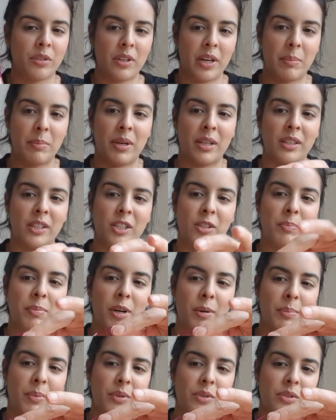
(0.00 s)
I bought this
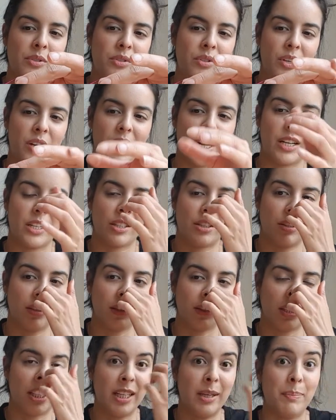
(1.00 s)
purple string
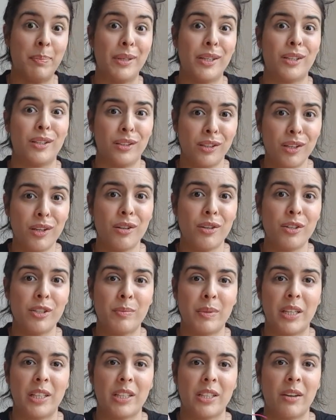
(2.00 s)
to keep it closed
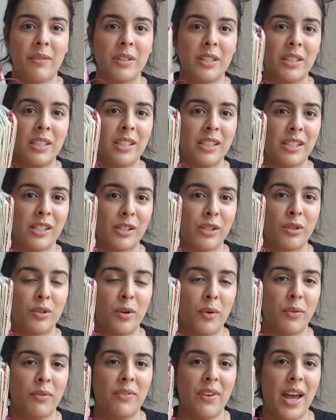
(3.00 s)
because obviously since it's
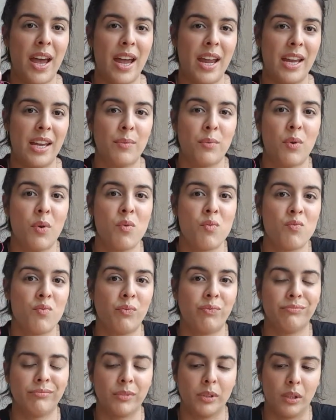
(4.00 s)
so fat it won't
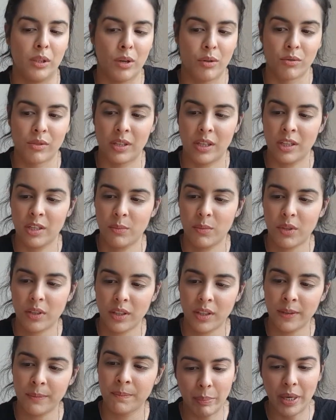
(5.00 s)
close
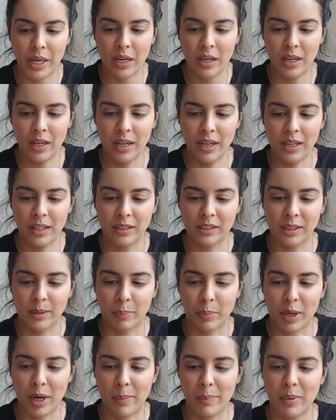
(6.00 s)
anymore, but the
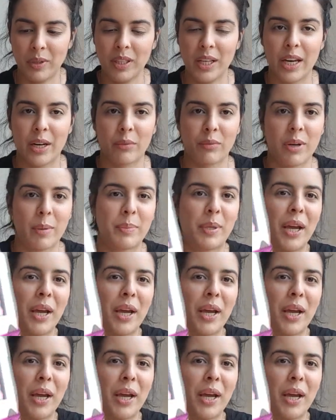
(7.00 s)
purple like rubbed